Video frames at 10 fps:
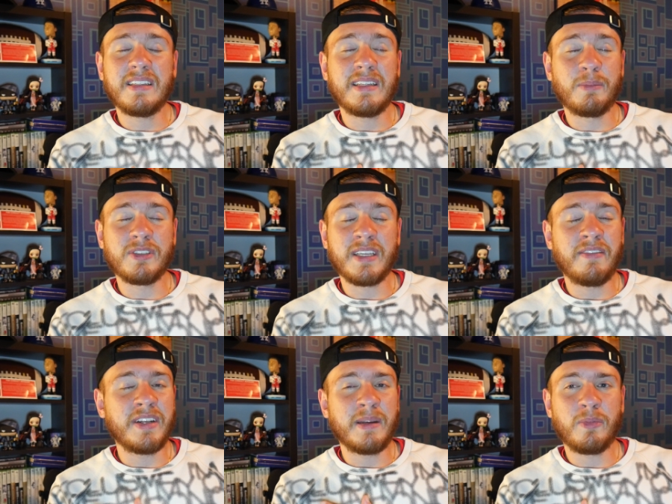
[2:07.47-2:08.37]
number
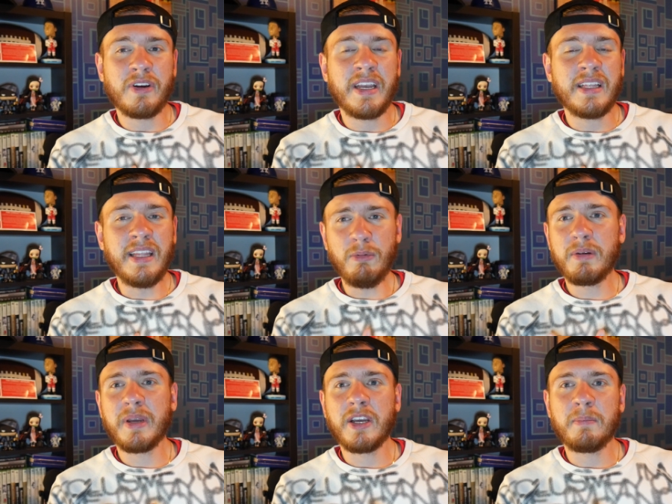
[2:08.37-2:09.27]
seven, number eight, they would
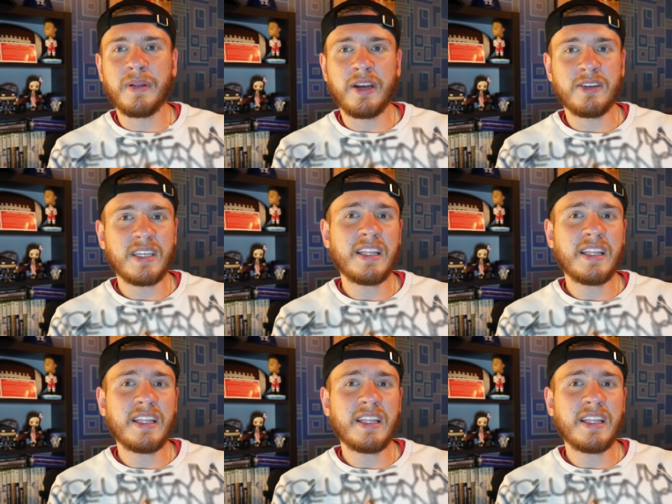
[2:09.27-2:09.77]
have been good players,